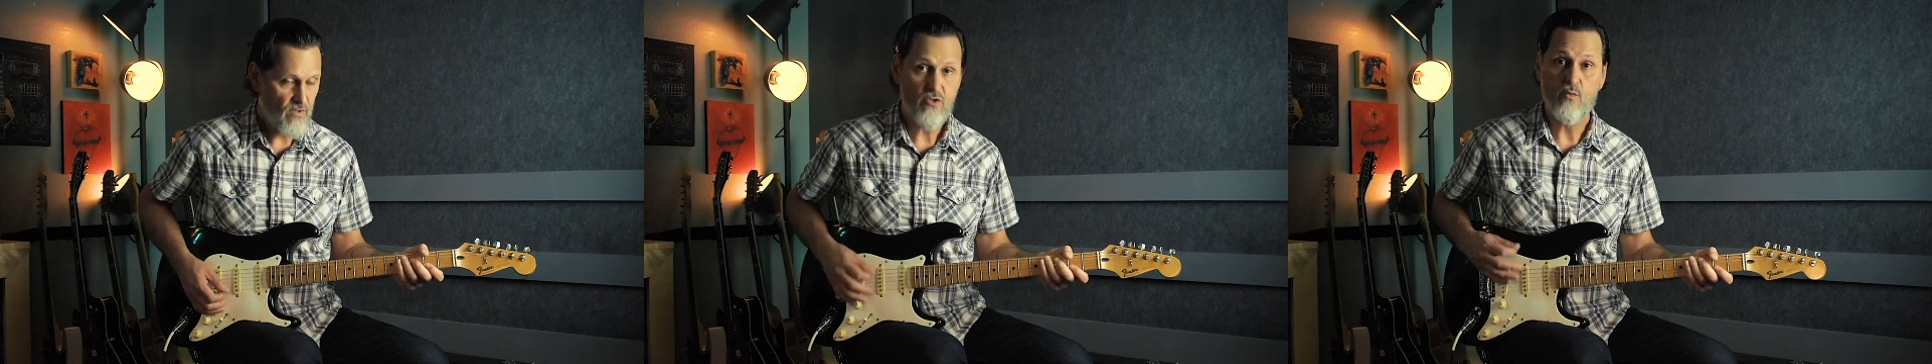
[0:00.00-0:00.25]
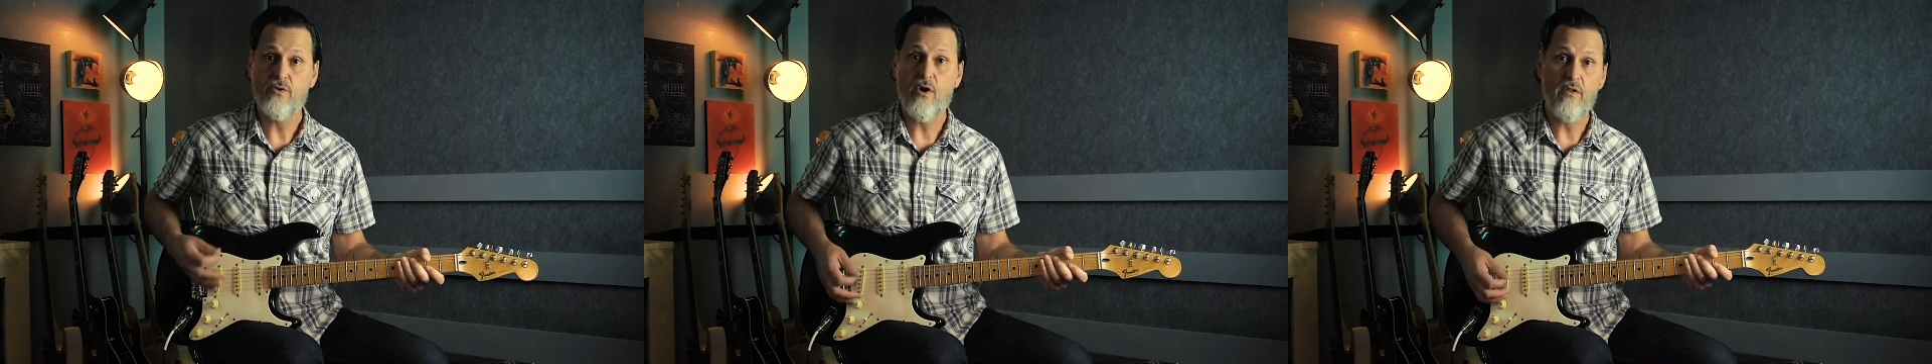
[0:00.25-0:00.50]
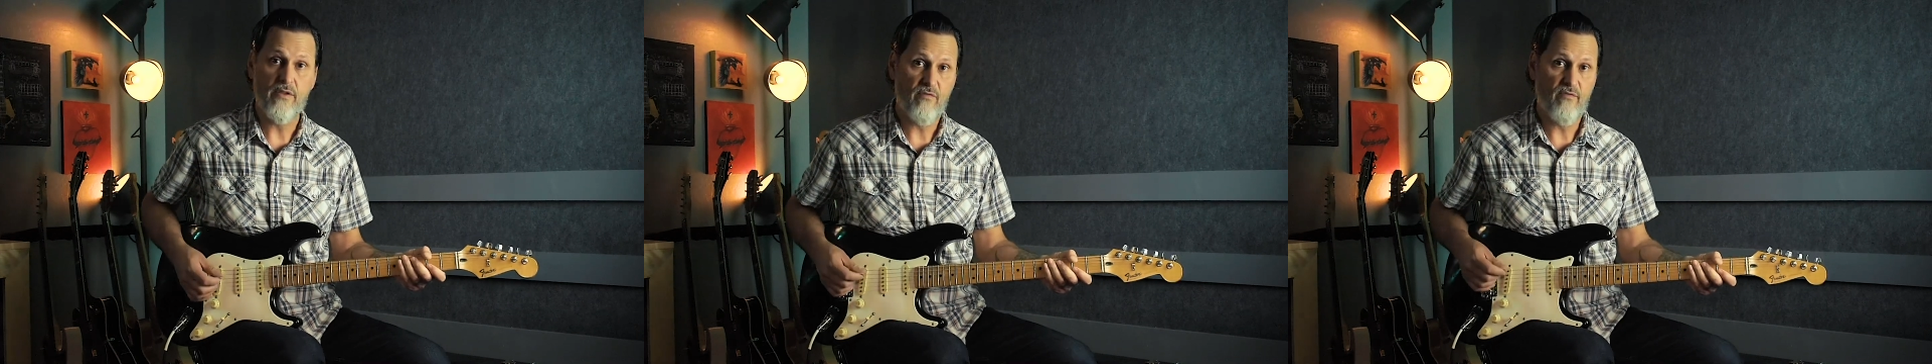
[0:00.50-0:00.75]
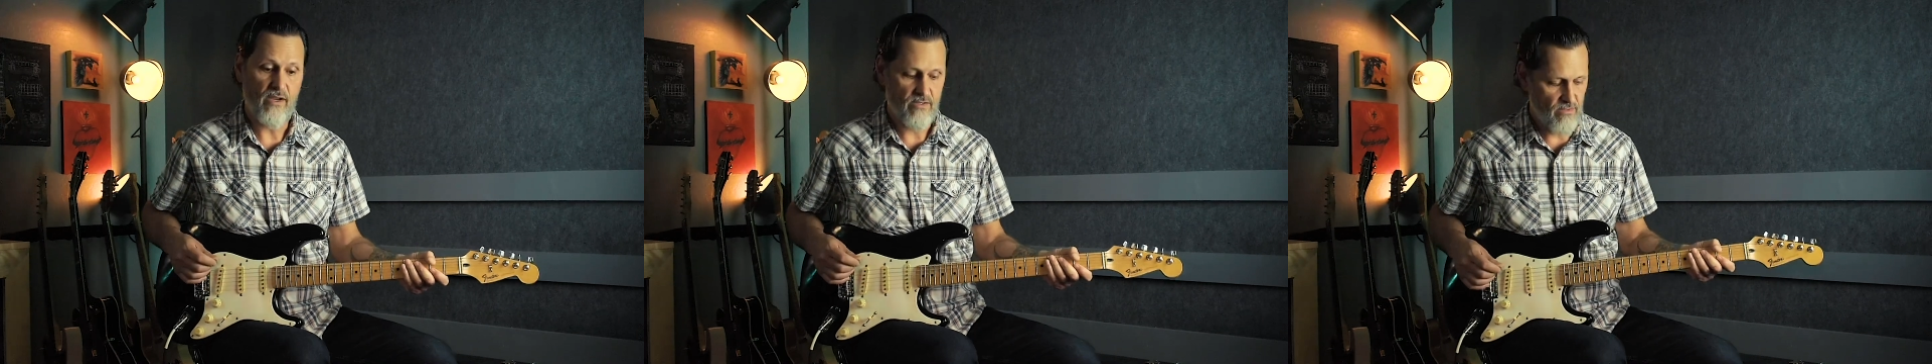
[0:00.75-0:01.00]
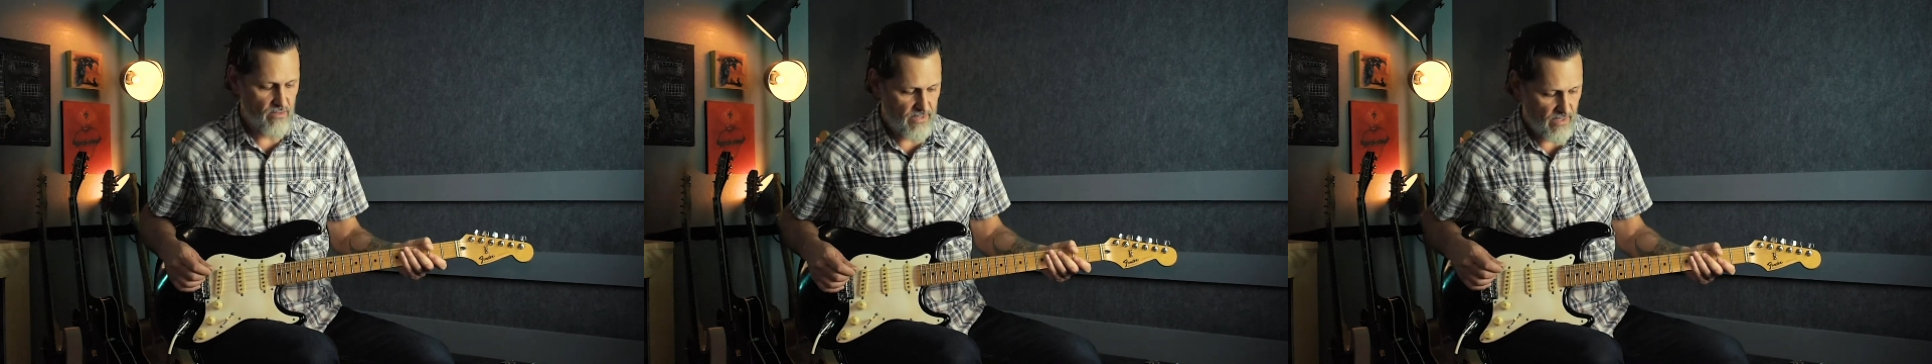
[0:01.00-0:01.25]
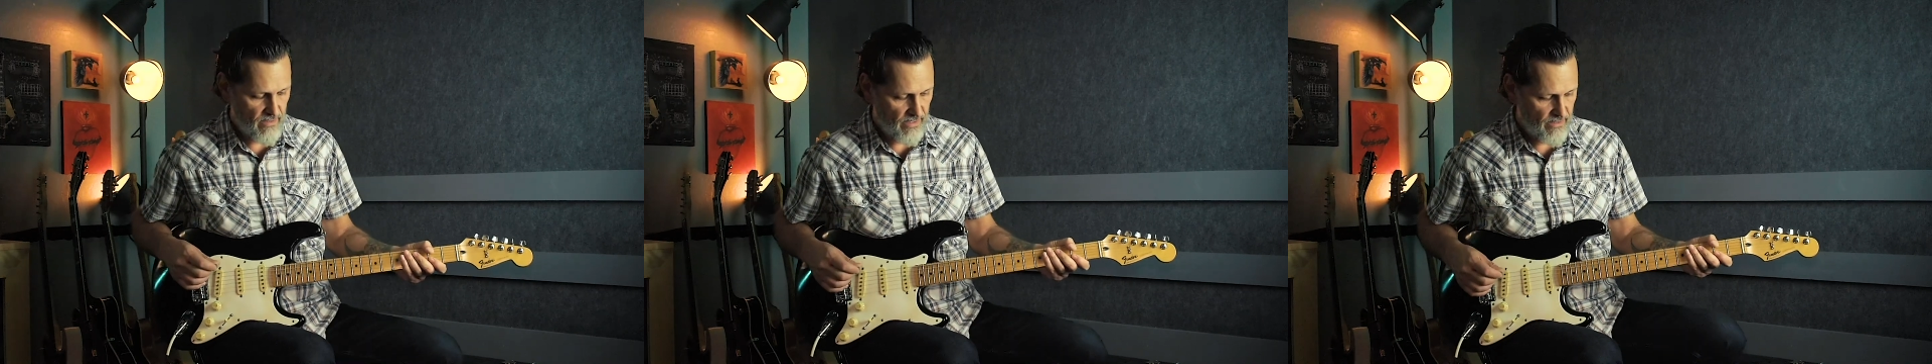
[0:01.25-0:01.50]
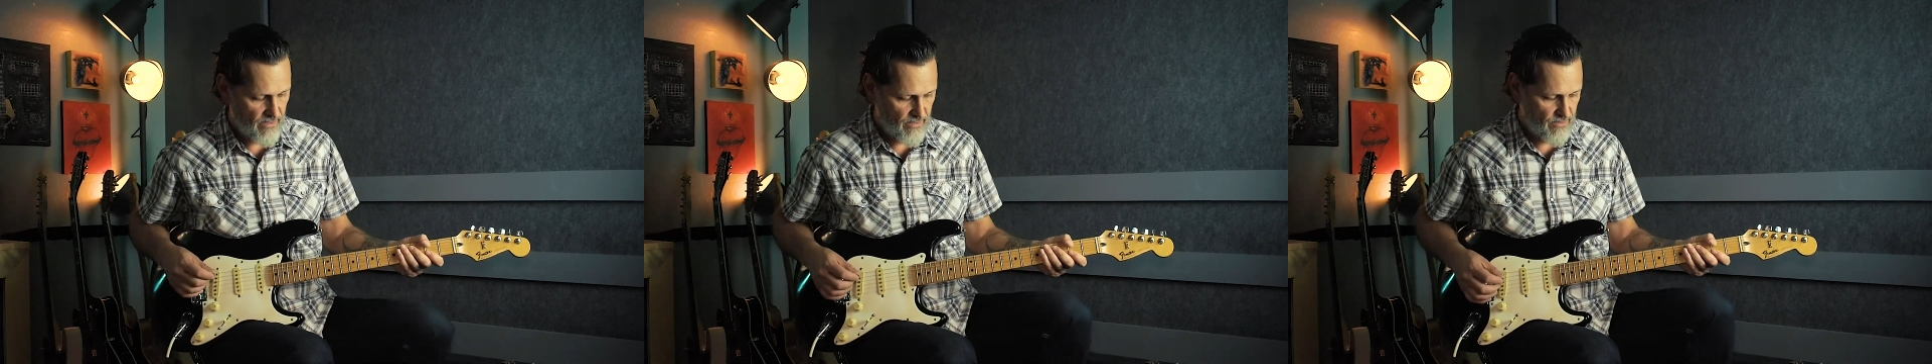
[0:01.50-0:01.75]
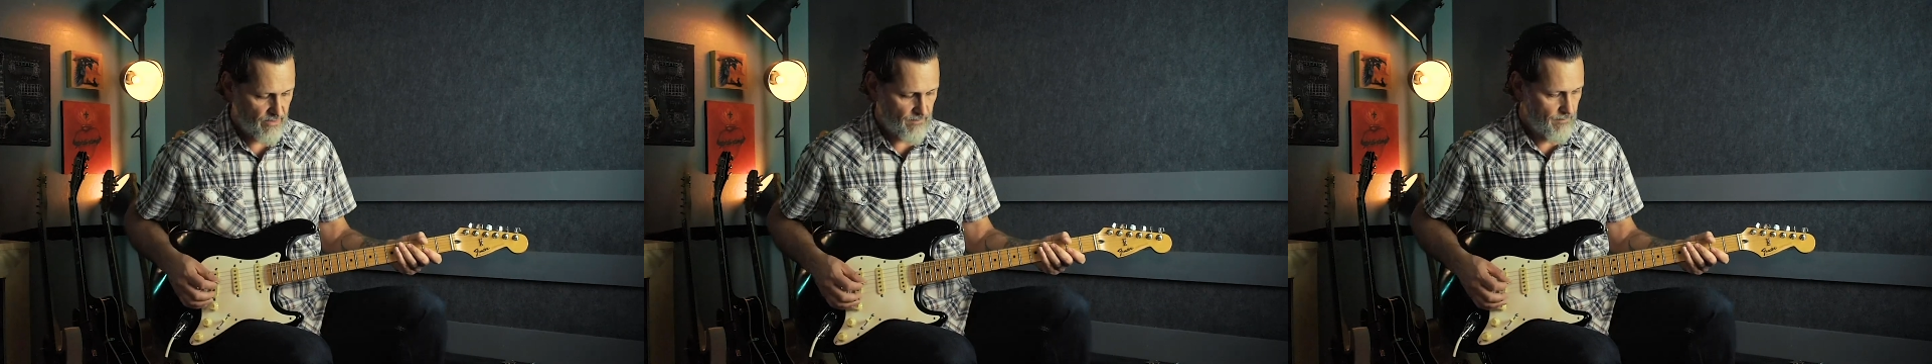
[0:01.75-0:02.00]
So with all the effects, it'll sound like
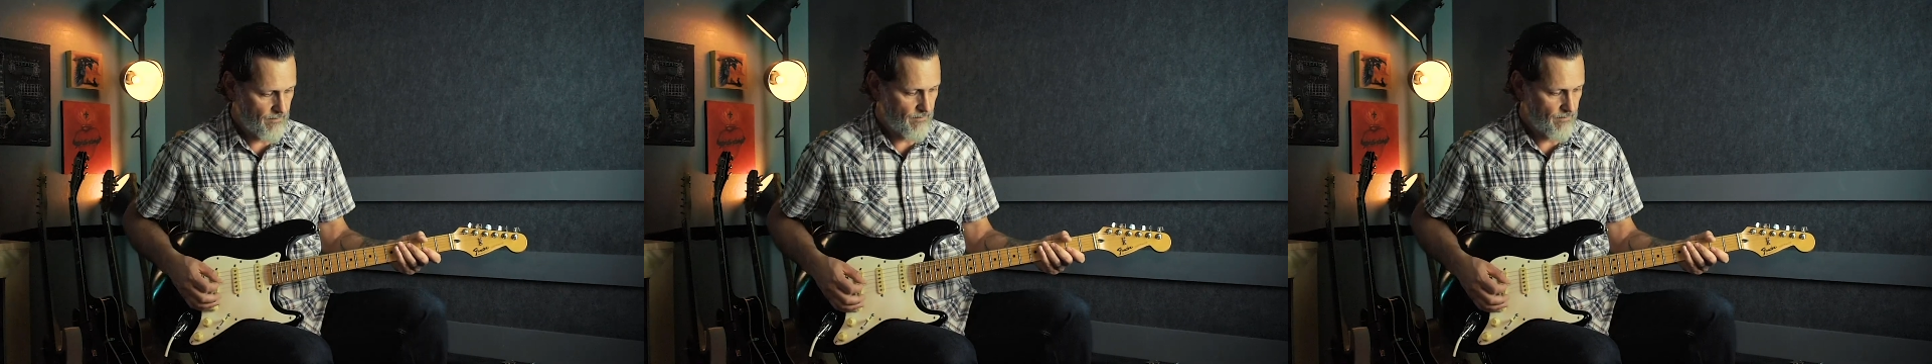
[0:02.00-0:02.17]
this.